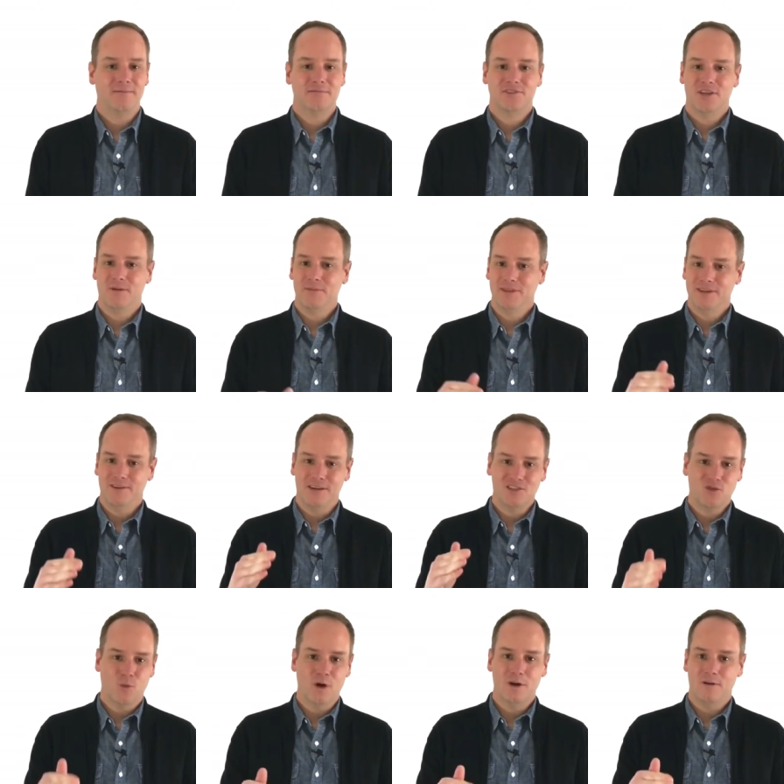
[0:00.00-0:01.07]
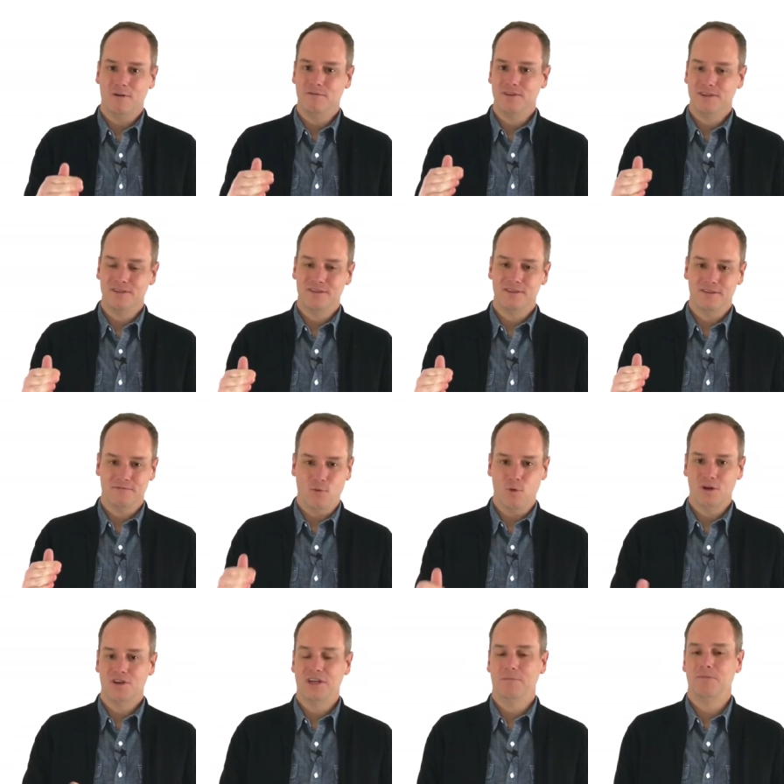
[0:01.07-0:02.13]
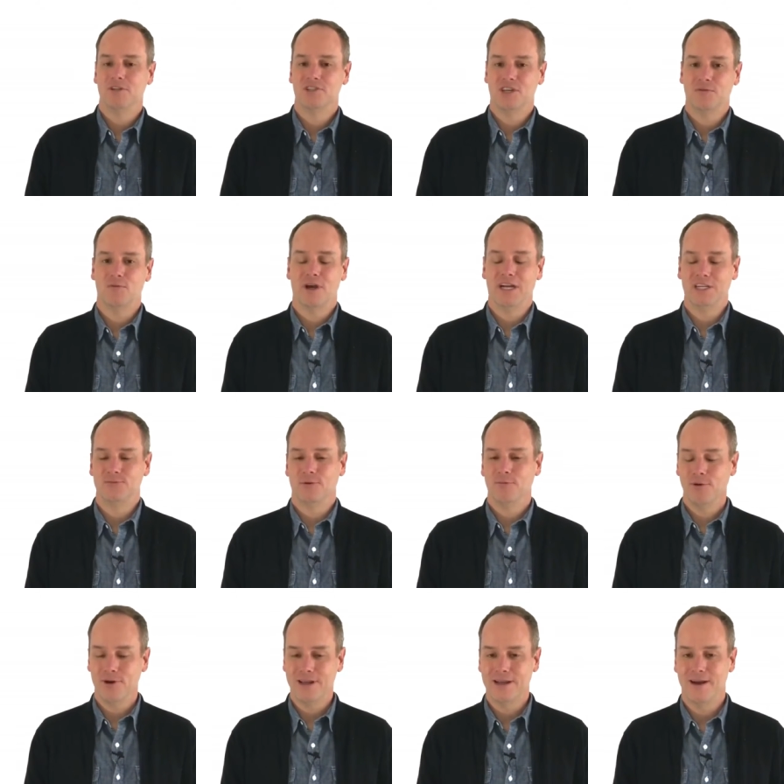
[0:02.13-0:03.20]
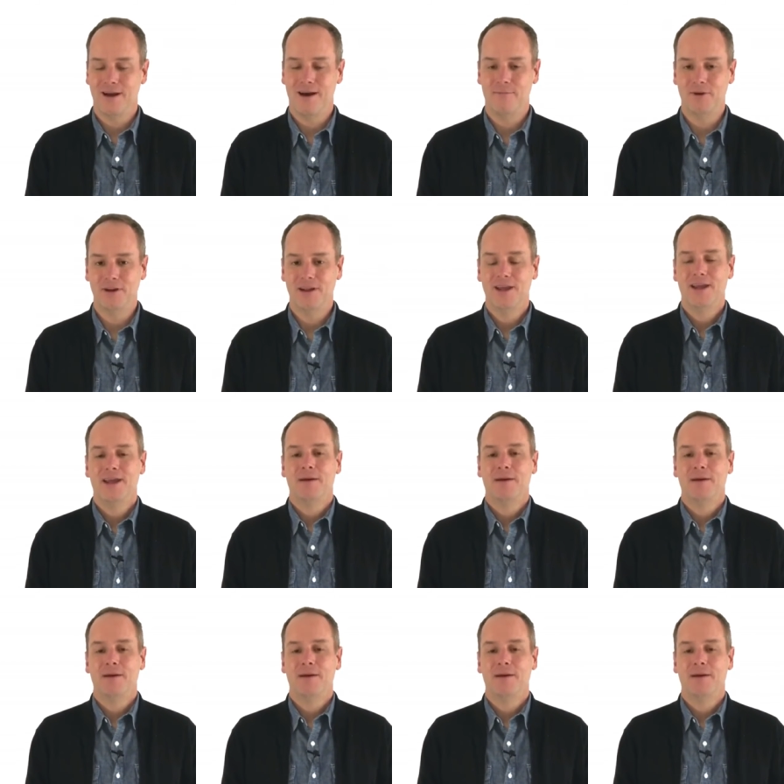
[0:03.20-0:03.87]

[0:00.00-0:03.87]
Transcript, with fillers: Some in, you know, 12 to 14% range were pretty common.